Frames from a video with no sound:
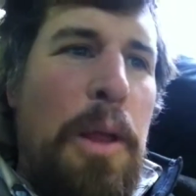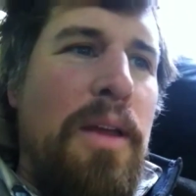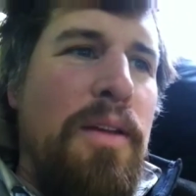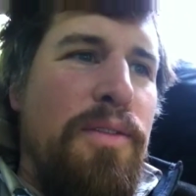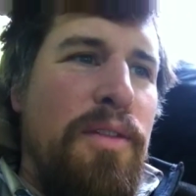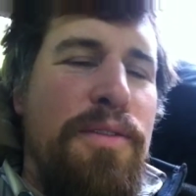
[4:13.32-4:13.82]

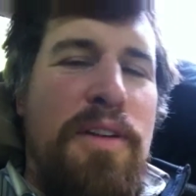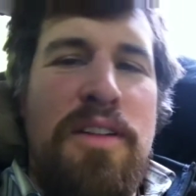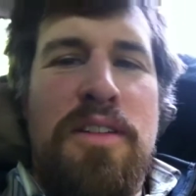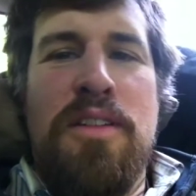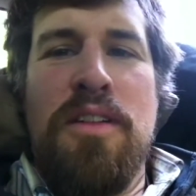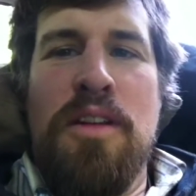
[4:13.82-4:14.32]
if if I
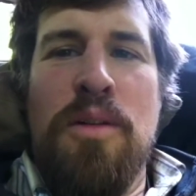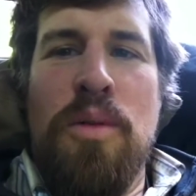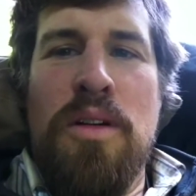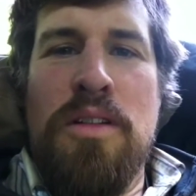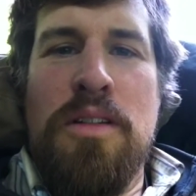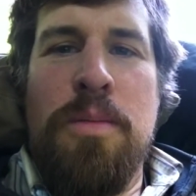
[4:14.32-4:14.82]
stood in
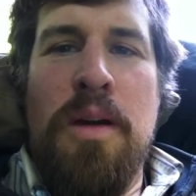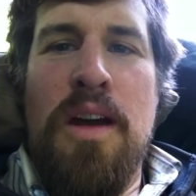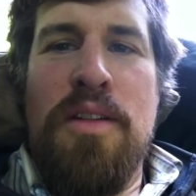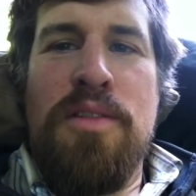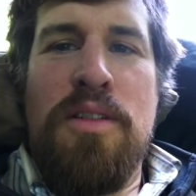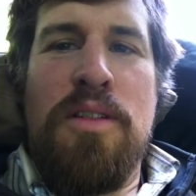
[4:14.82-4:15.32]
one
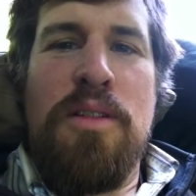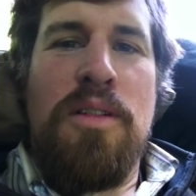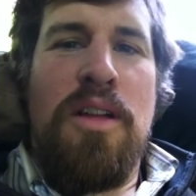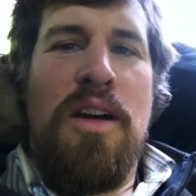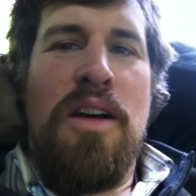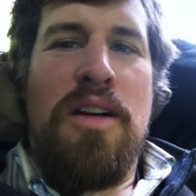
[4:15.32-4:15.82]
spot for too
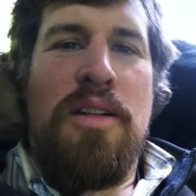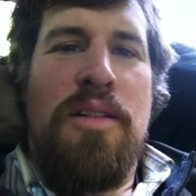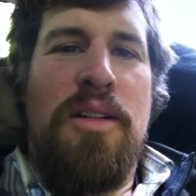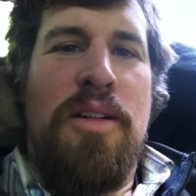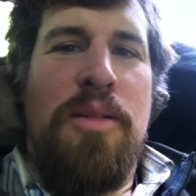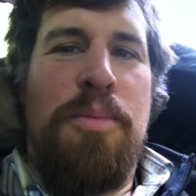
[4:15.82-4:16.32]
long,
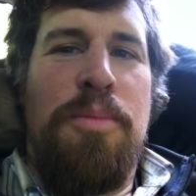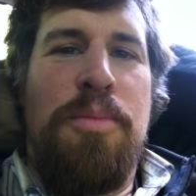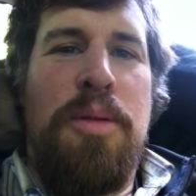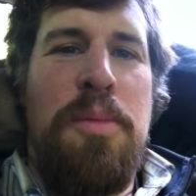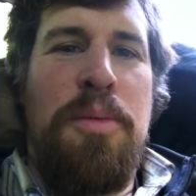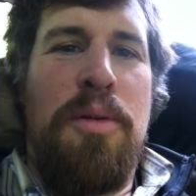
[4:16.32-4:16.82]
you know,
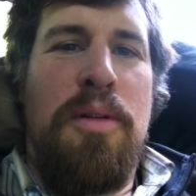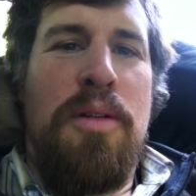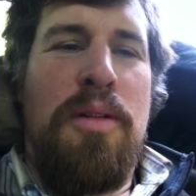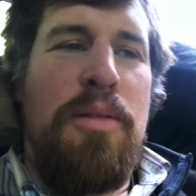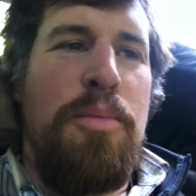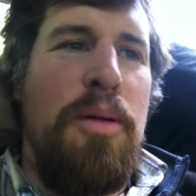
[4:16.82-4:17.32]

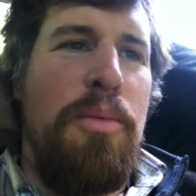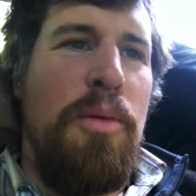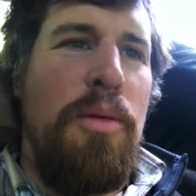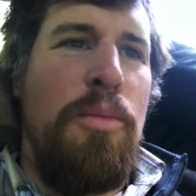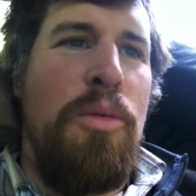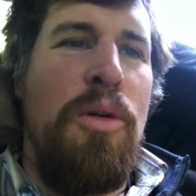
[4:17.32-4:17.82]
people people
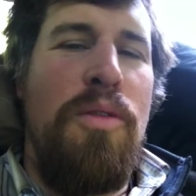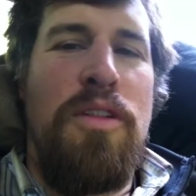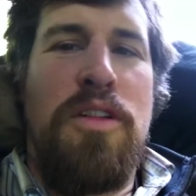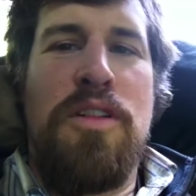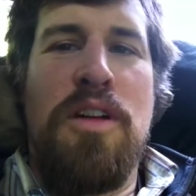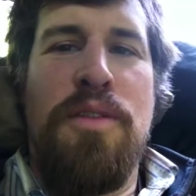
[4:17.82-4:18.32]
will move
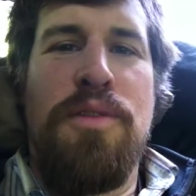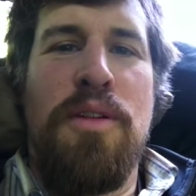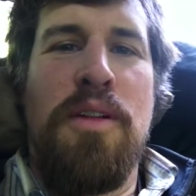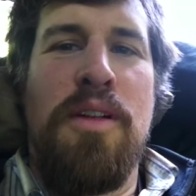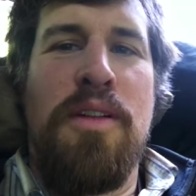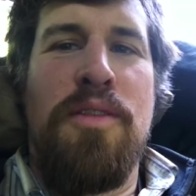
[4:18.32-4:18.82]
and
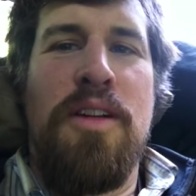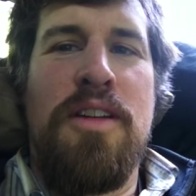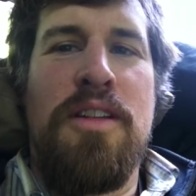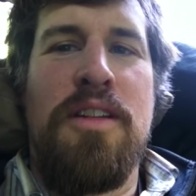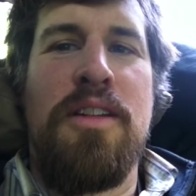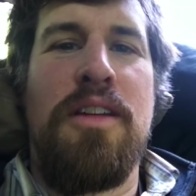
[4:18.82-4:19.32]
shuffle, and
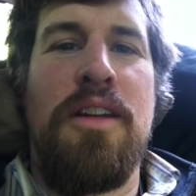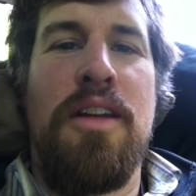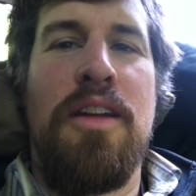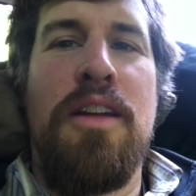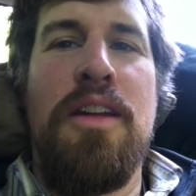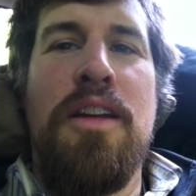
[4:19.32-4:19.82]
eventually,
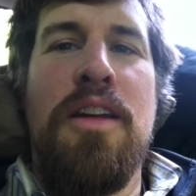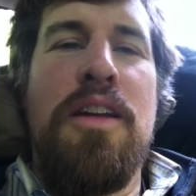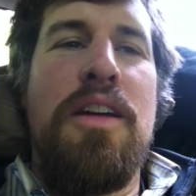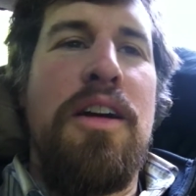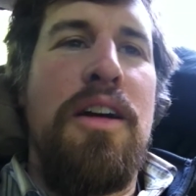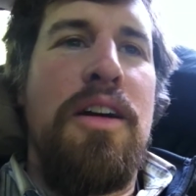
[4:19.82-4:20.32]

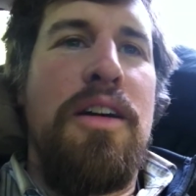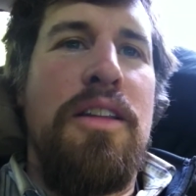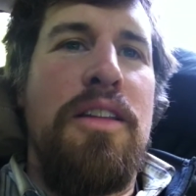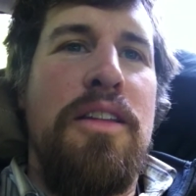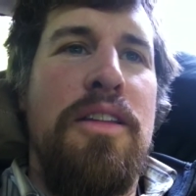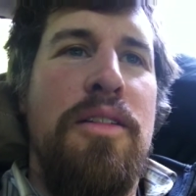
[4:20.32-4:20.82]
uh,
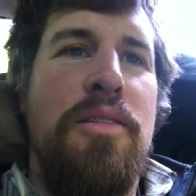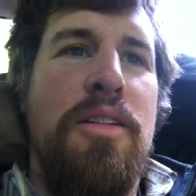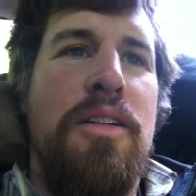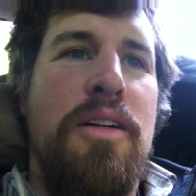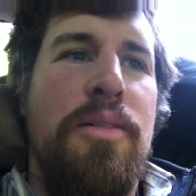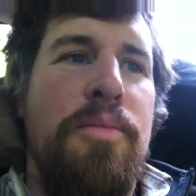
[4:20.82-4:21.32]
the, they would
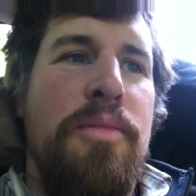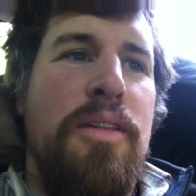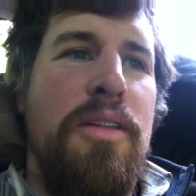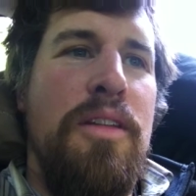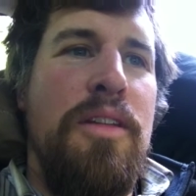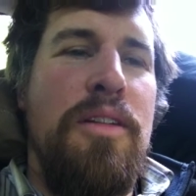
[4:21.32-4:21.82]
come to
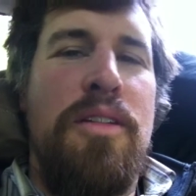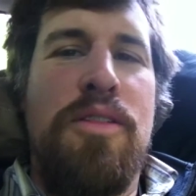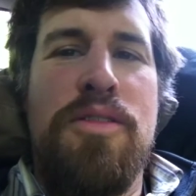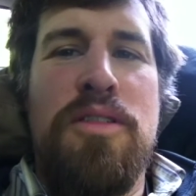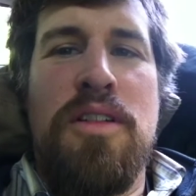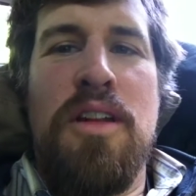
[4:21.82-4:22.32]
the
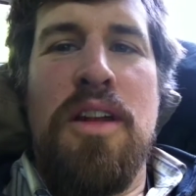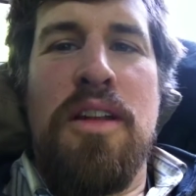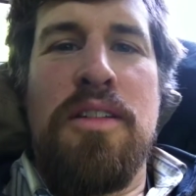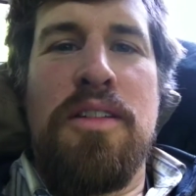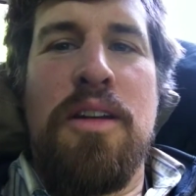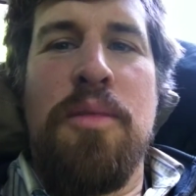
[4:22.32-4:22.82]
conclusion that
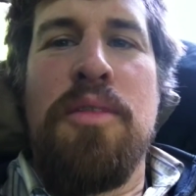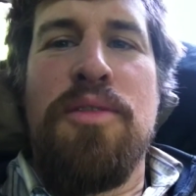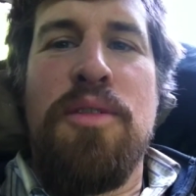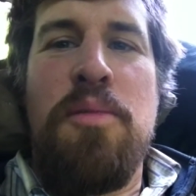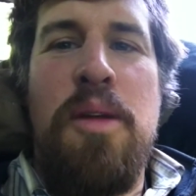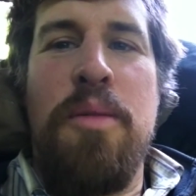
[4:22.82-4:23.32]
it's coming
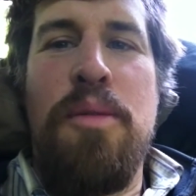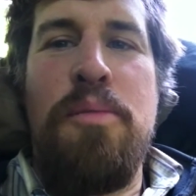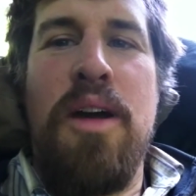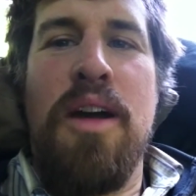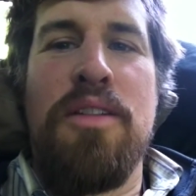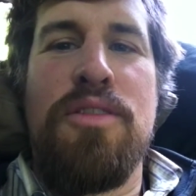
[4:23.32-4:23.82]
from maybe
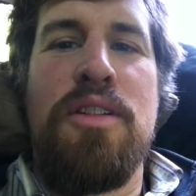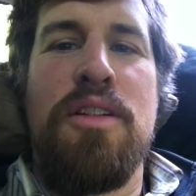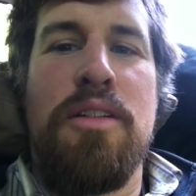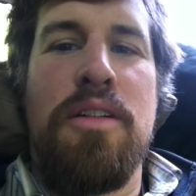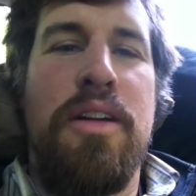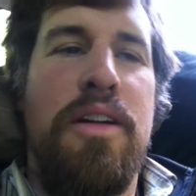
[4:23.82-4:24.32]
my
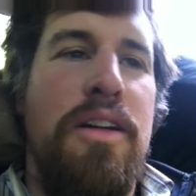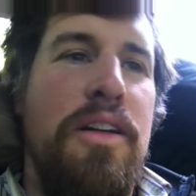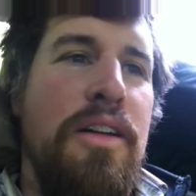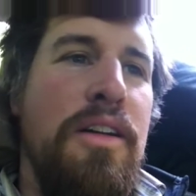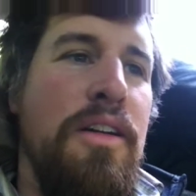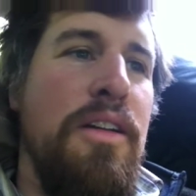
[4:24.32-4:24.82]
general
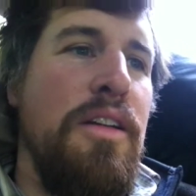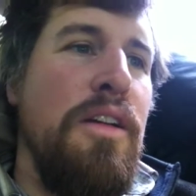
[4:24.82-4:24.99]
area.